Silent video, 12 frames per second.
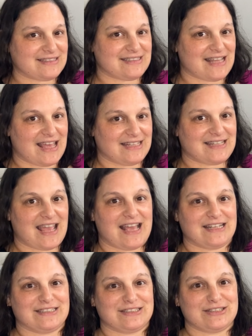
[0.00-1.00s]
stand
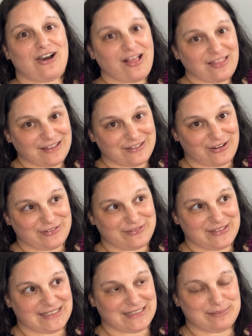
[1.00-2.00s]
and collar not
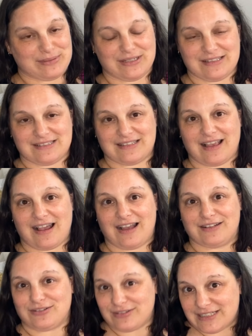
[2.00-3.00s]
fitting because
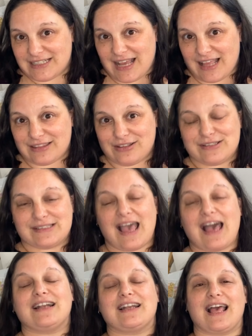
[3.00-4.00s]
I'd already cut those
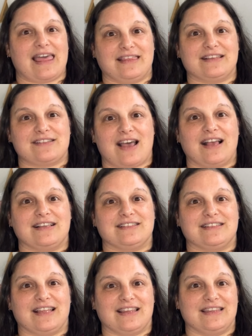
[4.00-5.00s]
out at the size
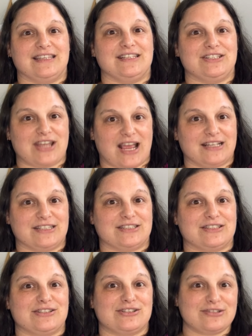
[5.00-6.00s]
that the jacket
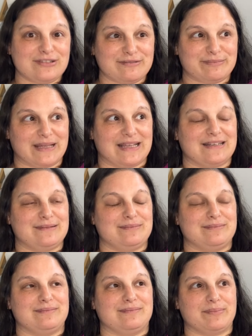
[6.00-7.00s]
should have
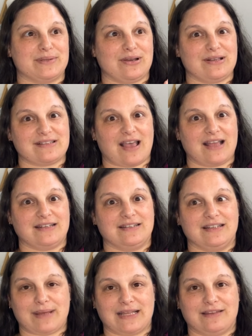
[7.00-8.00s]
been, but because I'd
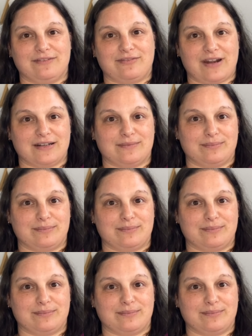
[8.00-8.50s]
made the front